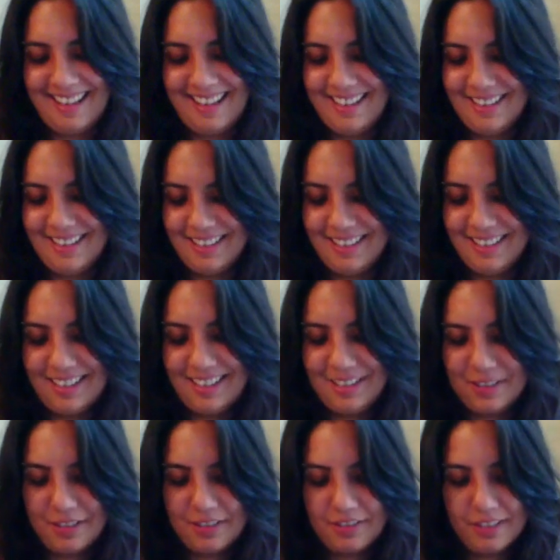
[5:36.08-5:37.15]
So dear
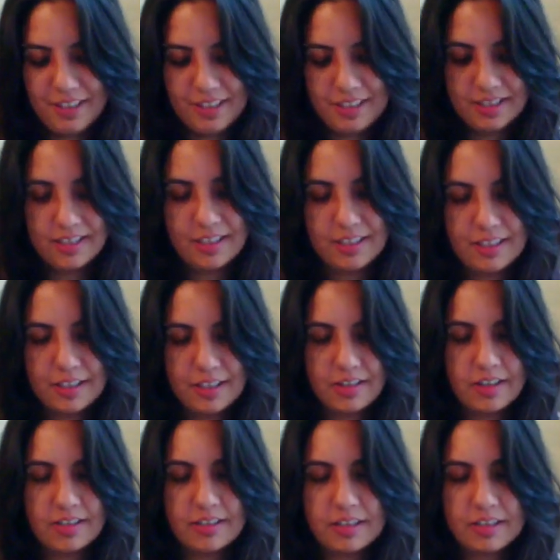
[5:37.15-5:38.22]
universe, dear
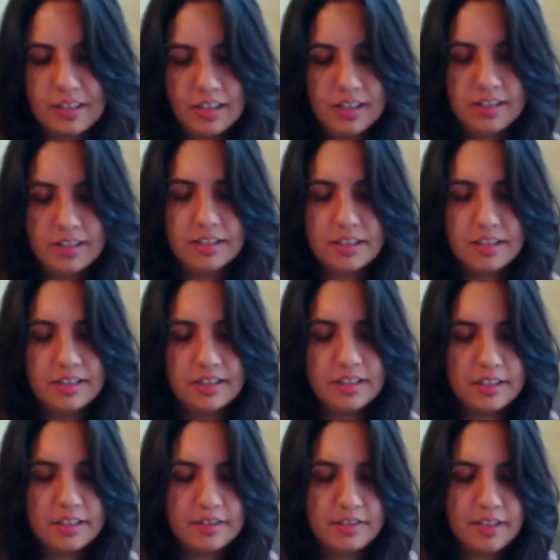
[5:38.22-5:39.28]
gods and goddesses, dear
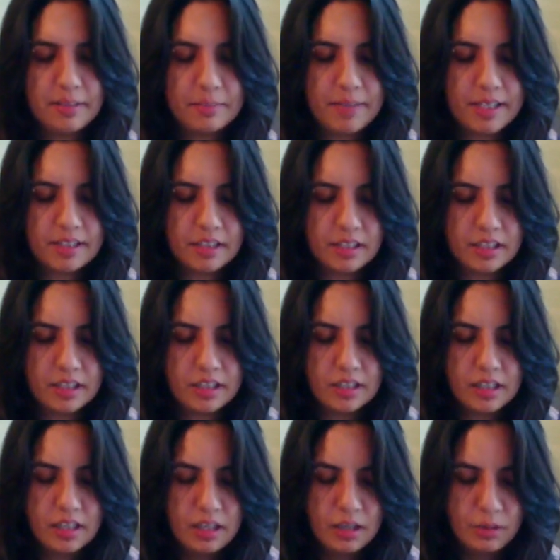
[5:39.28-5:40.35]
divine masculine,
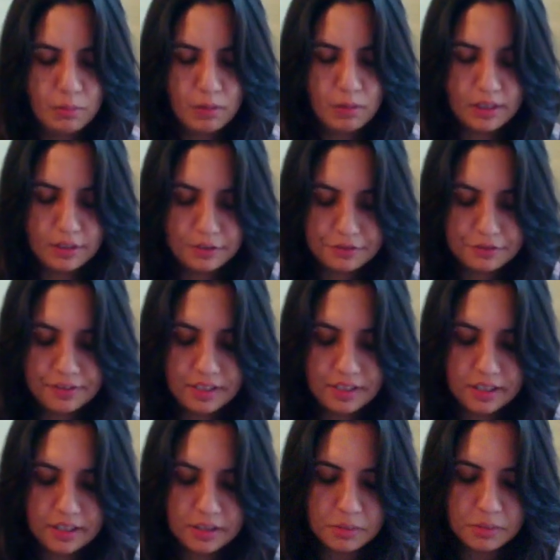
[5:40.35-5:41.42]
what are you
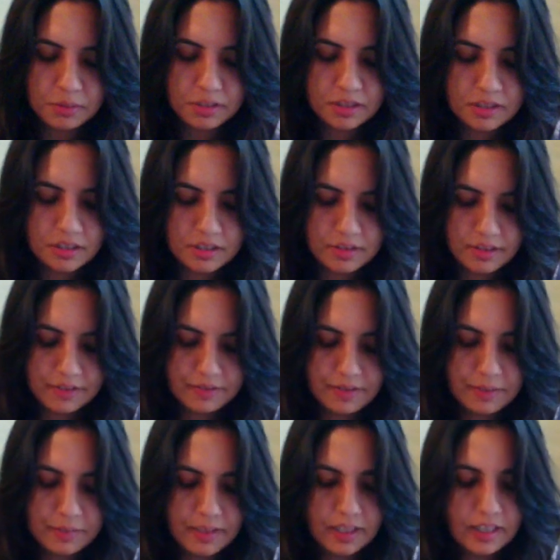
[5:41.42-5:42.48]
feeling towards the divine
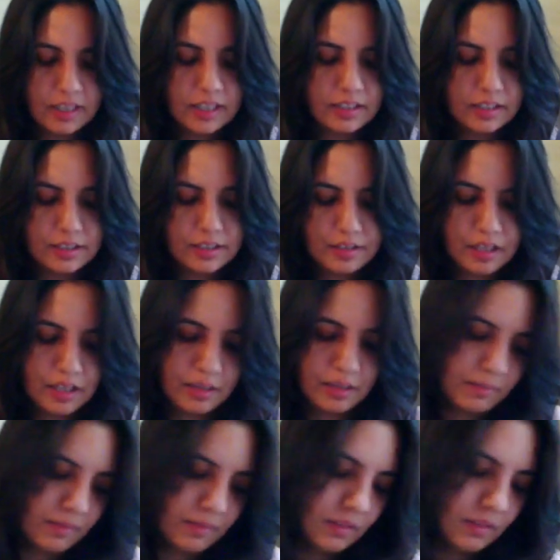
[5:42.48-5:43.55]
feminine at this time?
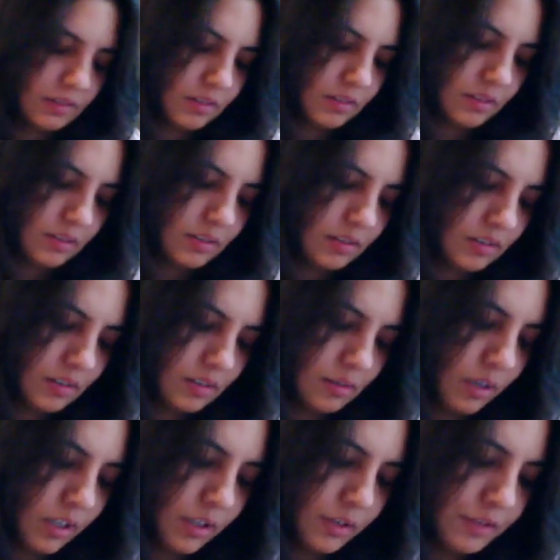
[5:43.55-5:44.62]

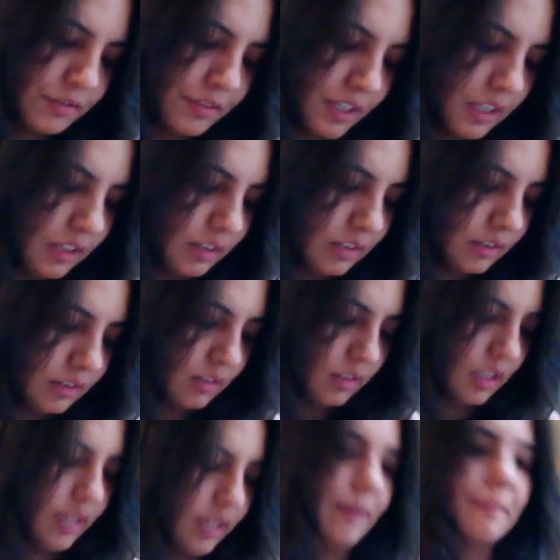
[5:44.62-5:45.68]
What are you feeling?
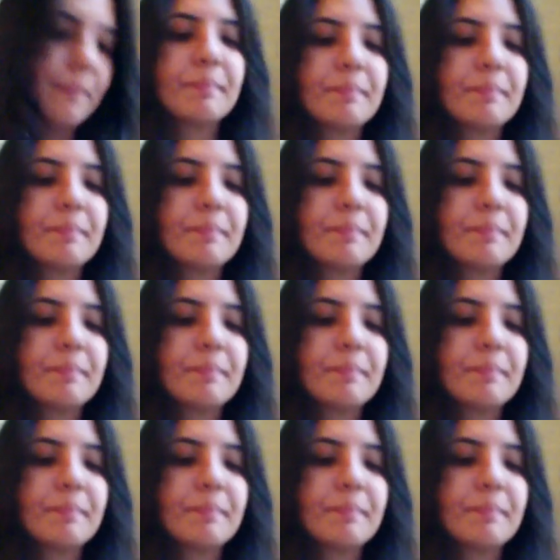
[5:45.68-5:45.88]
Okay.